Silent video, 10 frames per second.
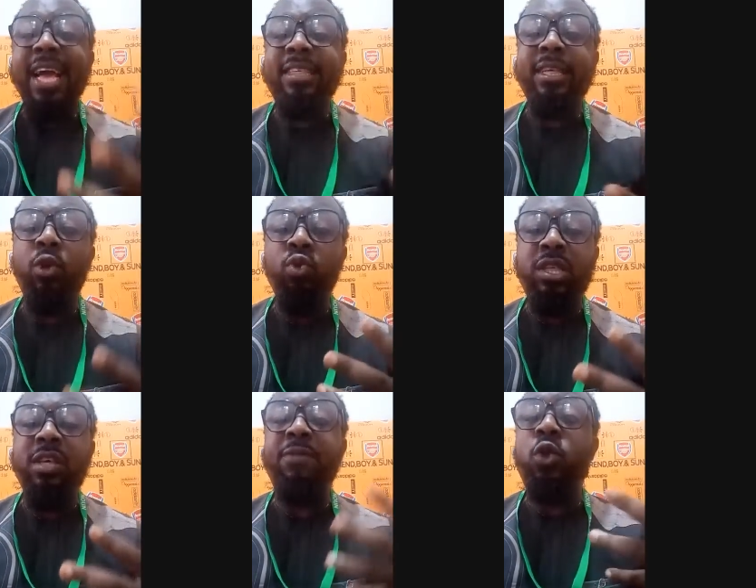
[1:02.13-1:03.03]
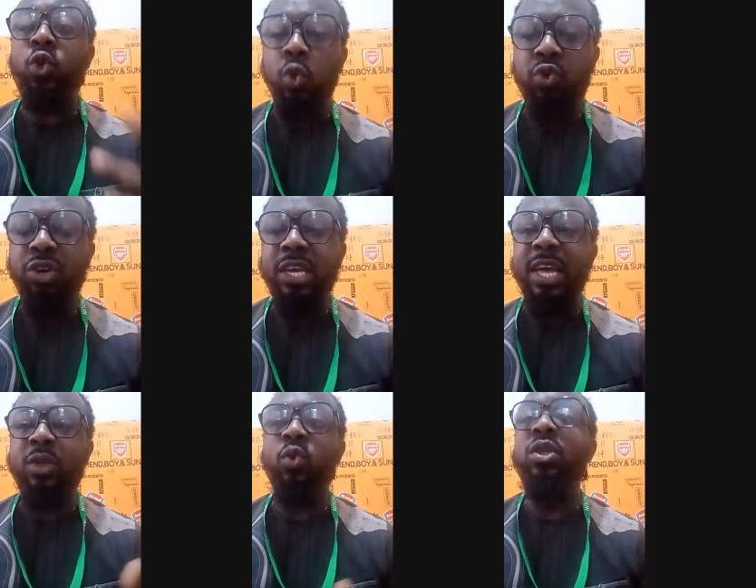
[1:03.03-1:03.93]
exclusive story.
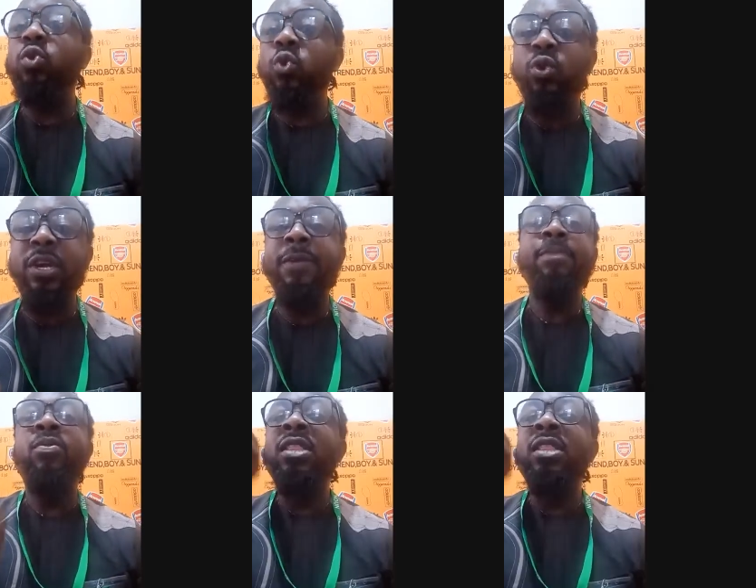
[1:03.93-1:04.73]
So this story